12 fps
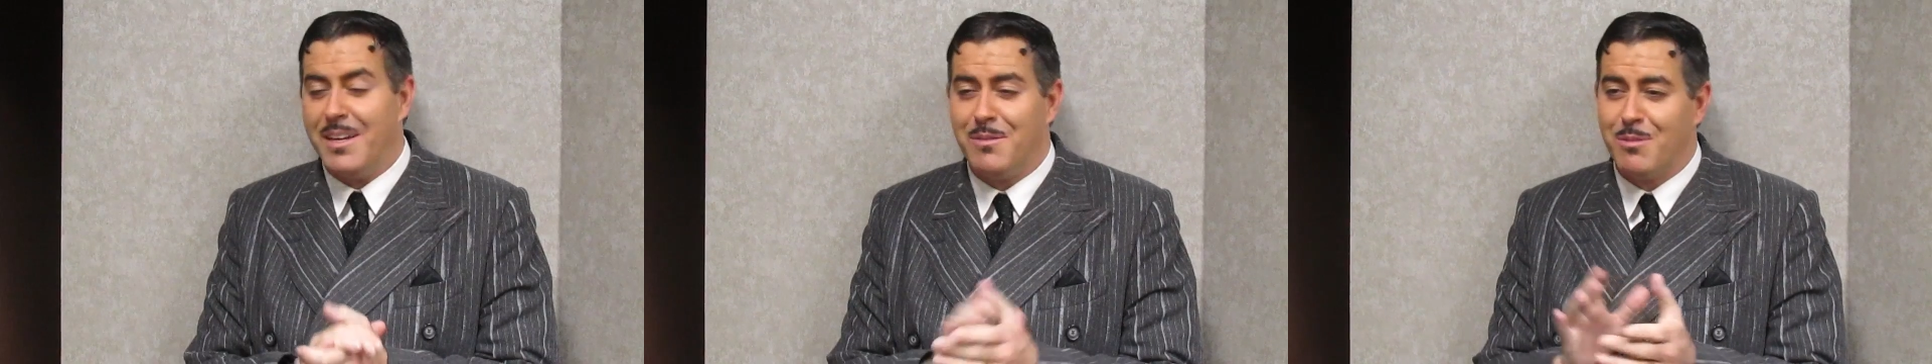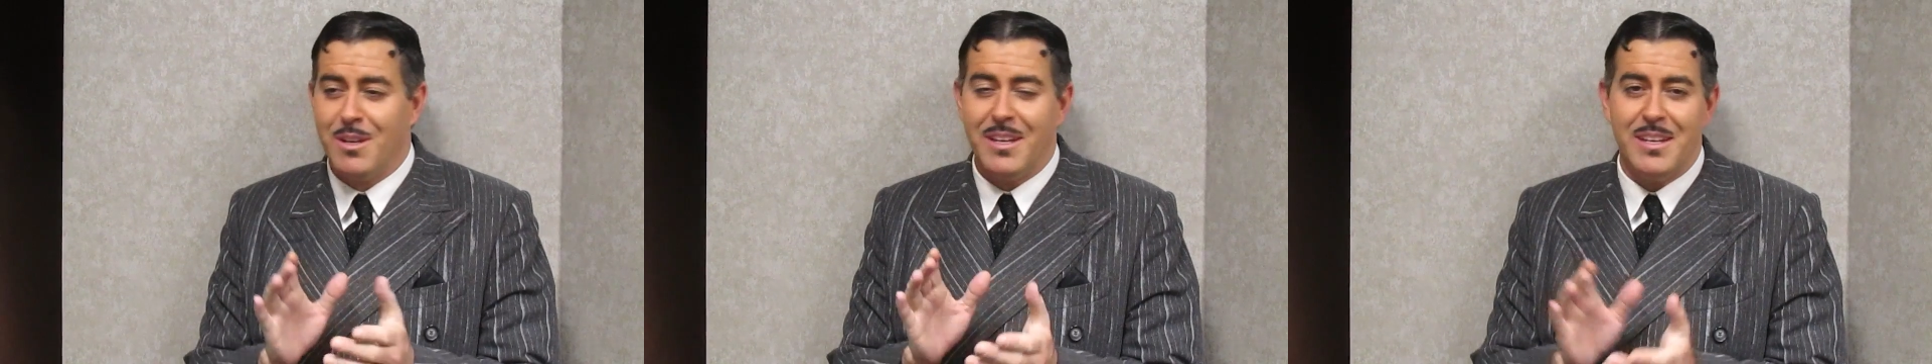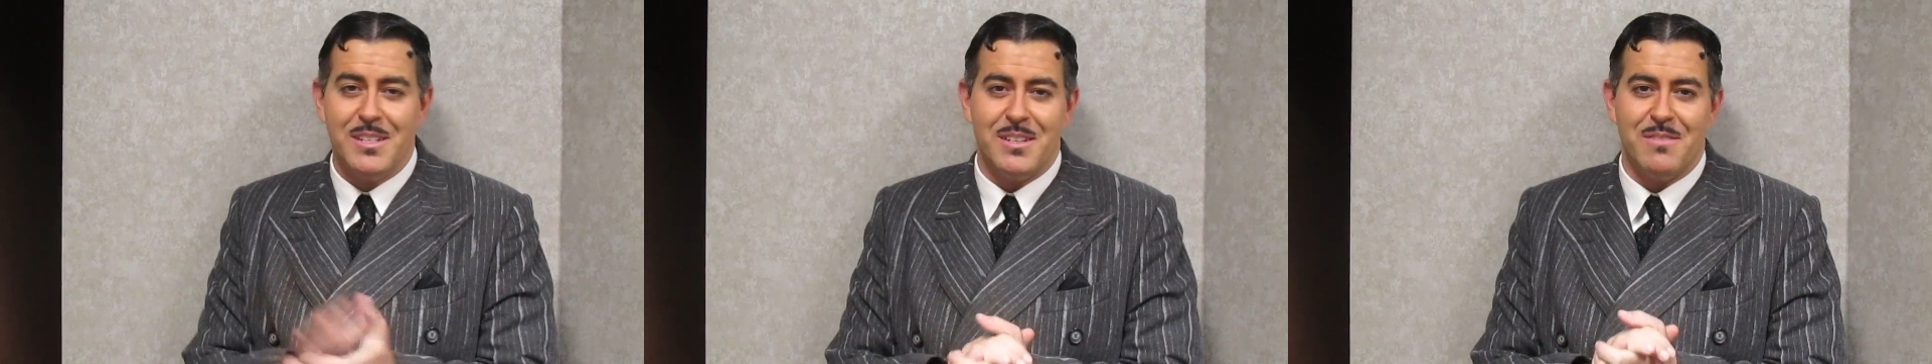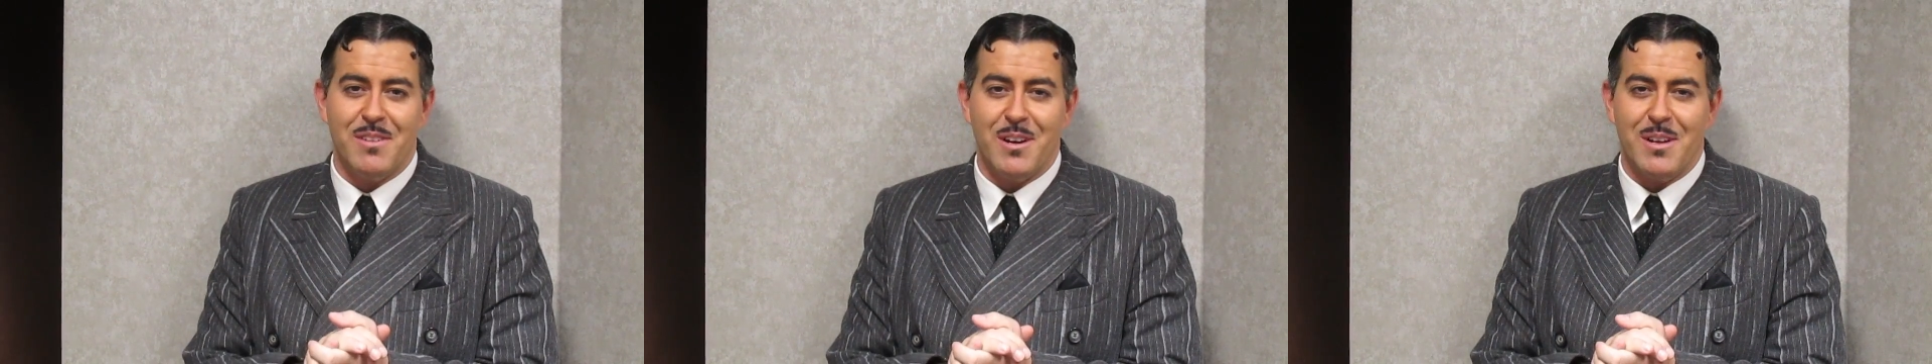It really
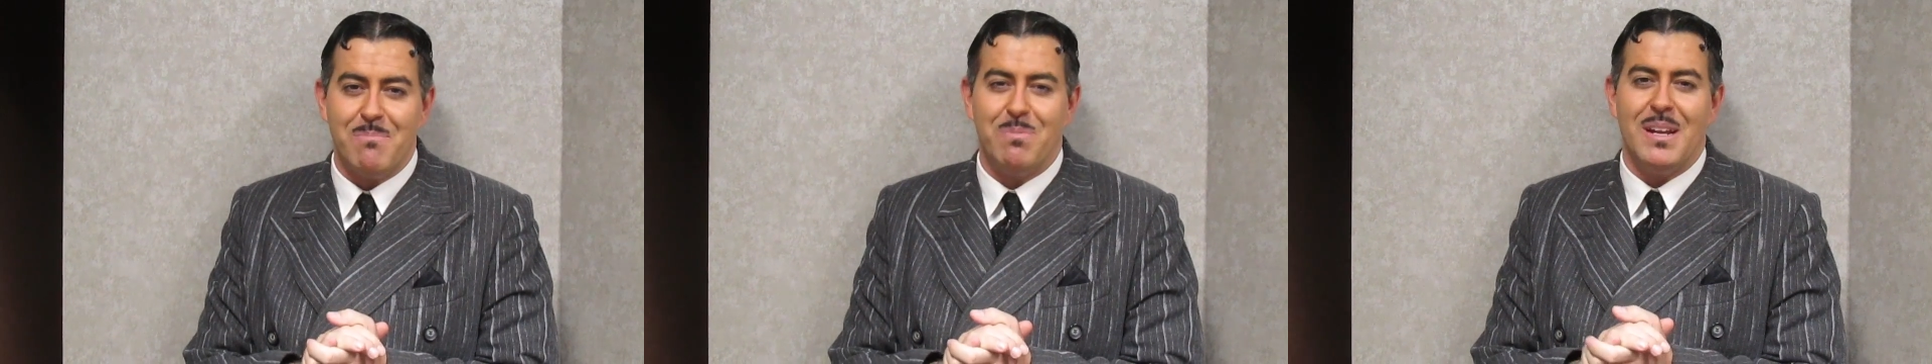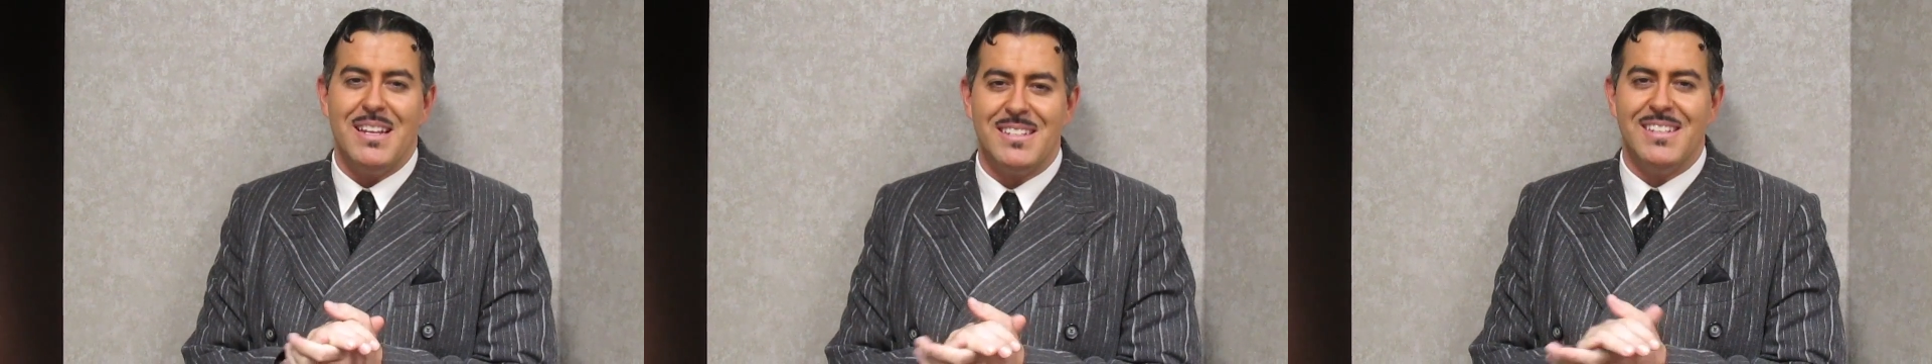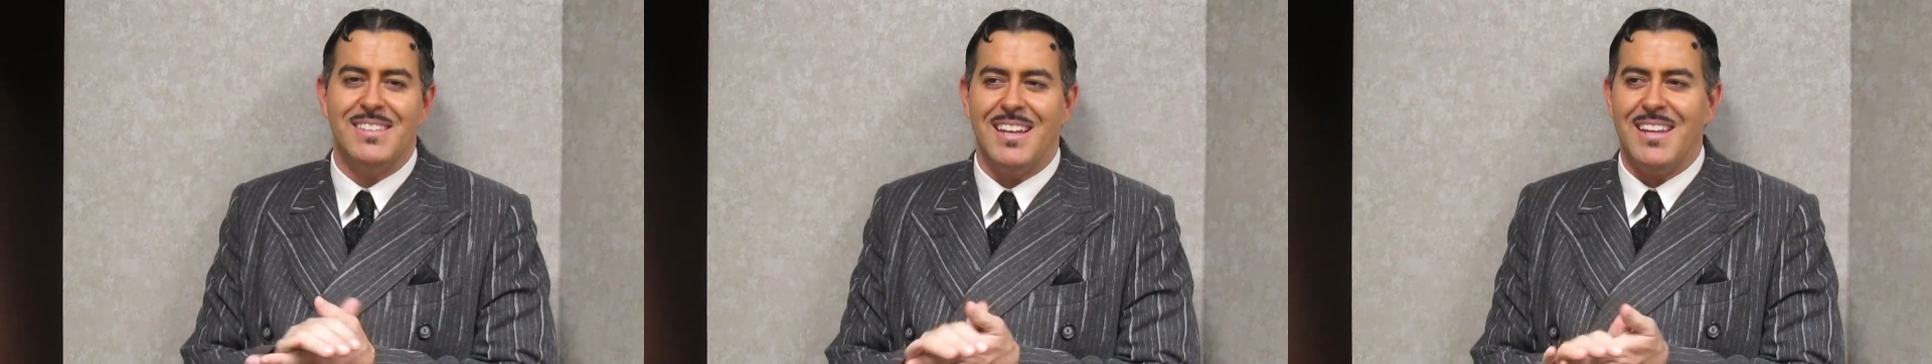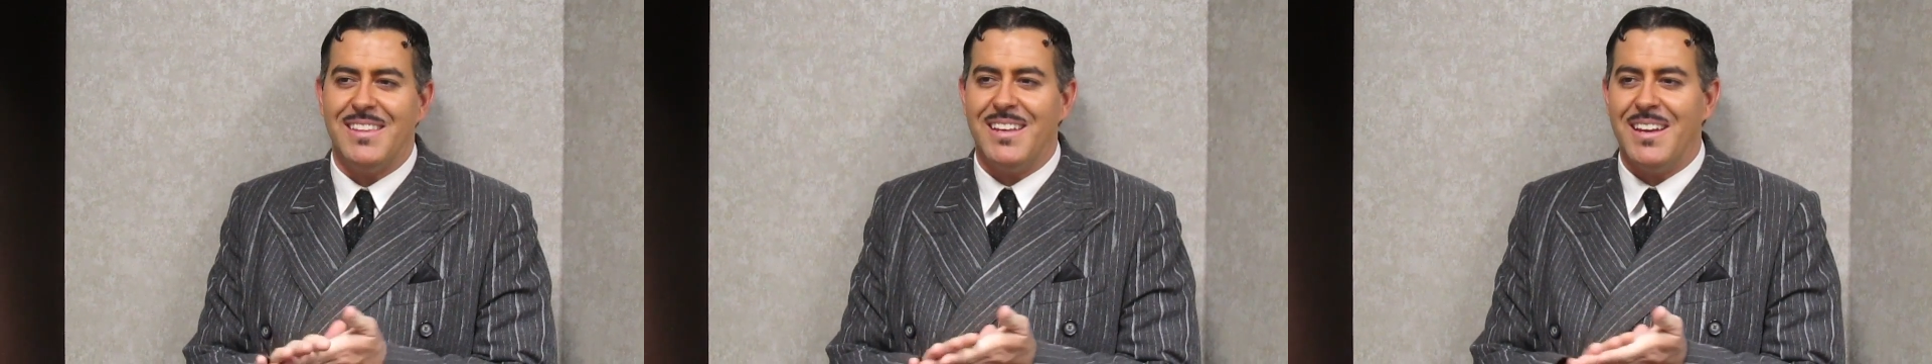is a very
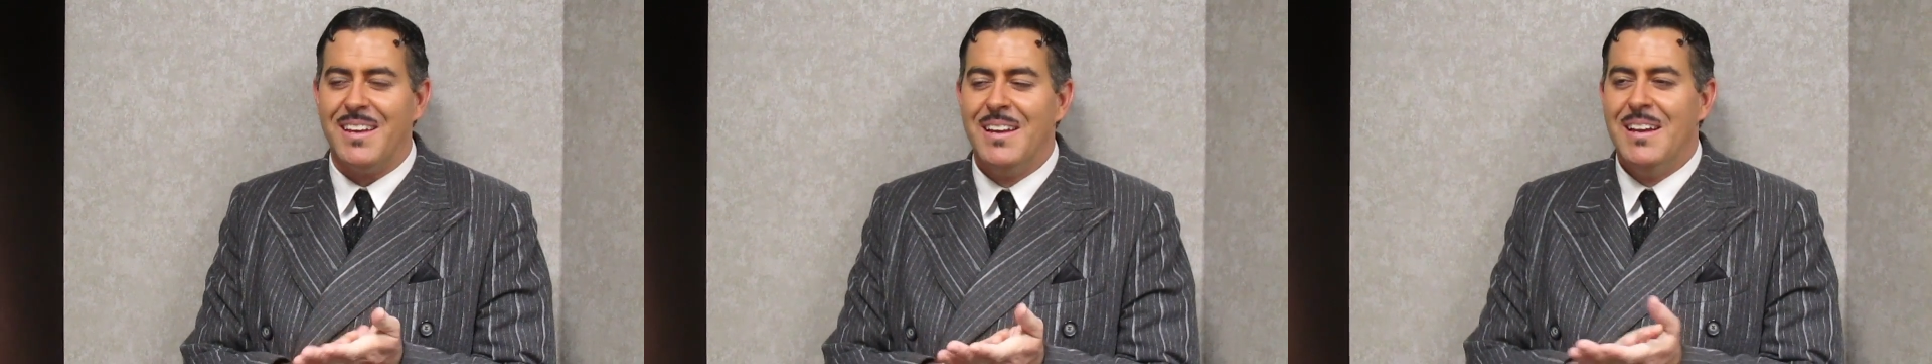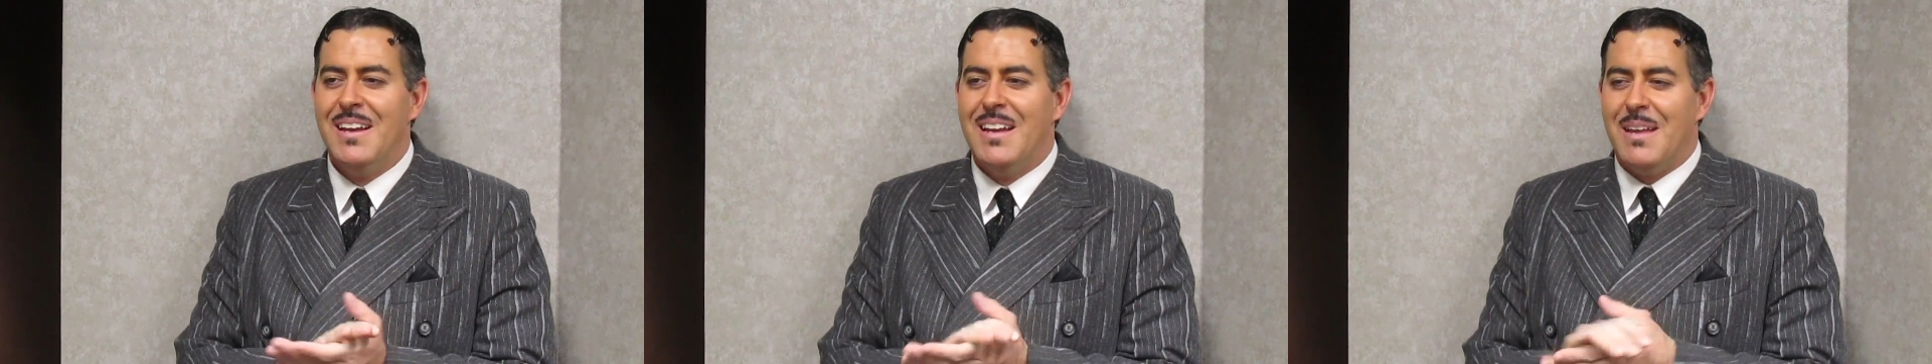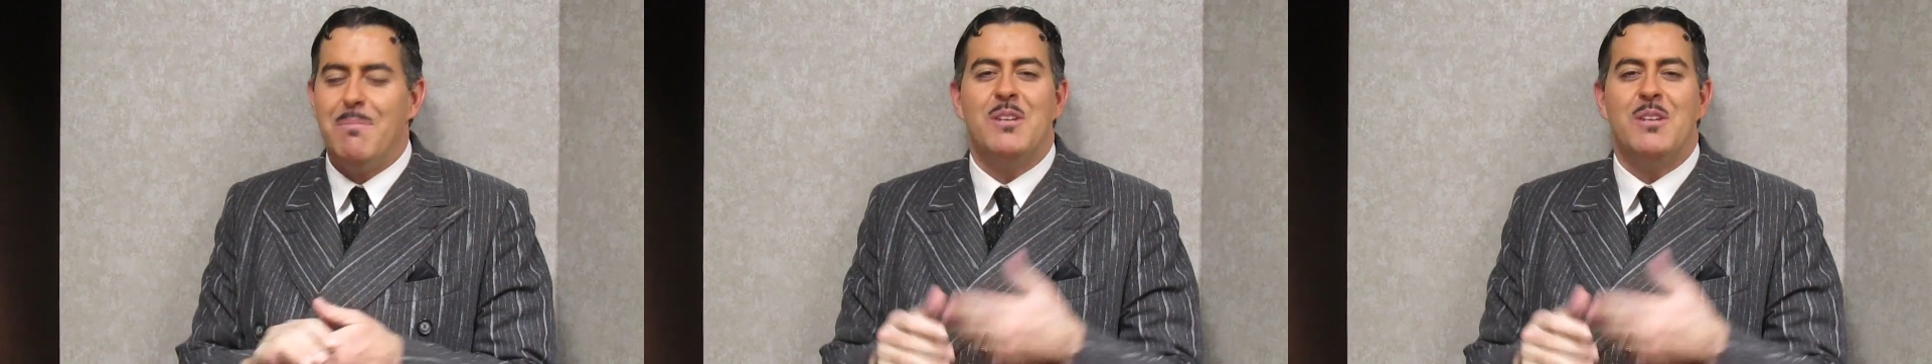pleasant and it